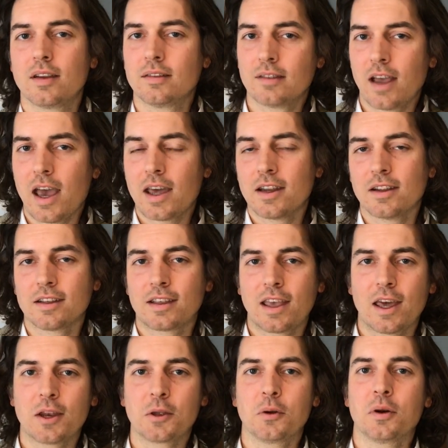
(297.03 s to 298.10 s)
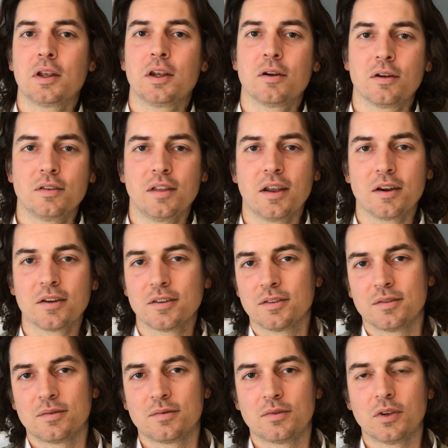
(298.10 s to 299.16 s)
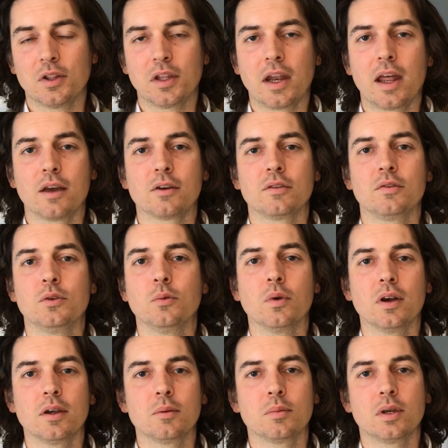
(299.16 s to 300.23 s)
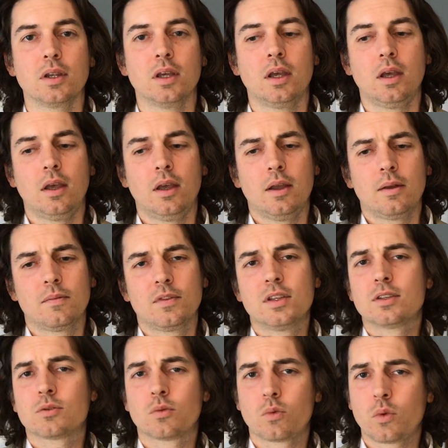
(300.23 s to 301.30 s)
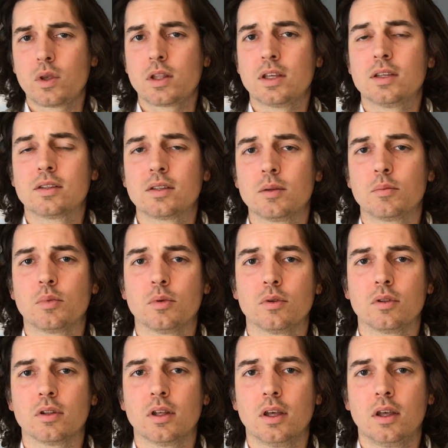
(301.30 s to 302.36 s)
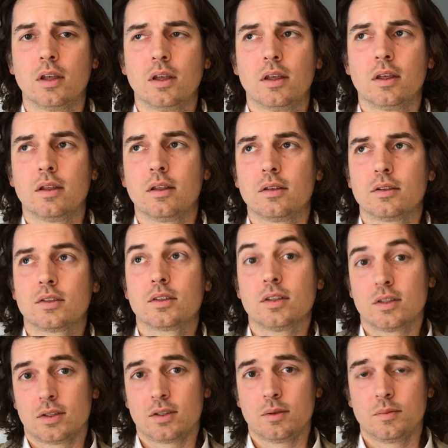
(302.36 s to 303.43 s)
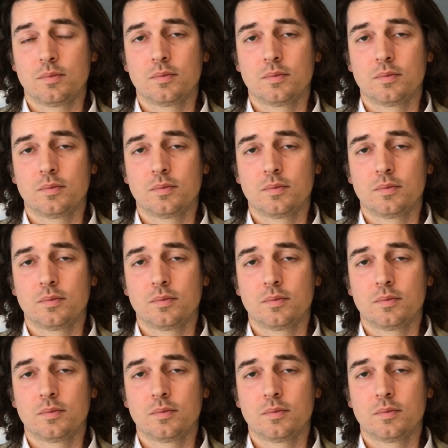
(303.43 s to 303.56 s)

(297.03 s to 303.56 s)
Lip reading: Add a category here and there to fill it out if you want, but This really simple system,